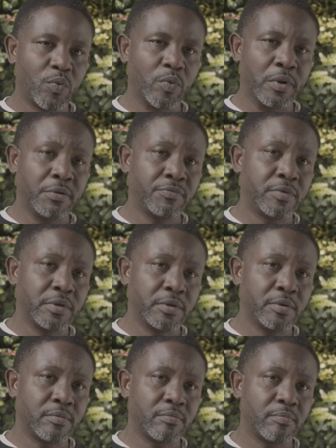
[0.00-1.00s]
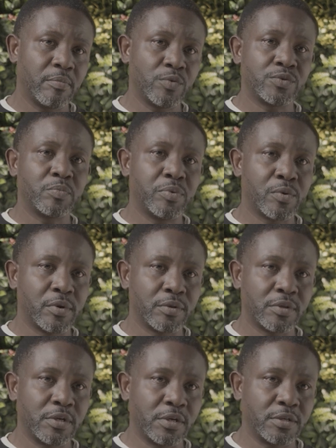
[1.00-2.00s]
One of the most important
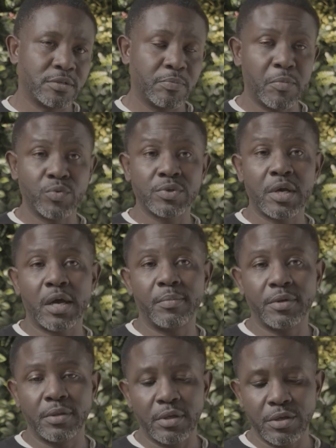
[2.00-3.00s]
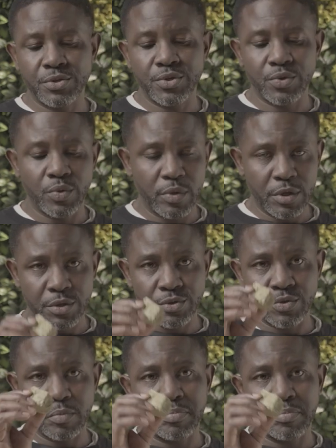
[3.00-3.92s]
things and most common issue is your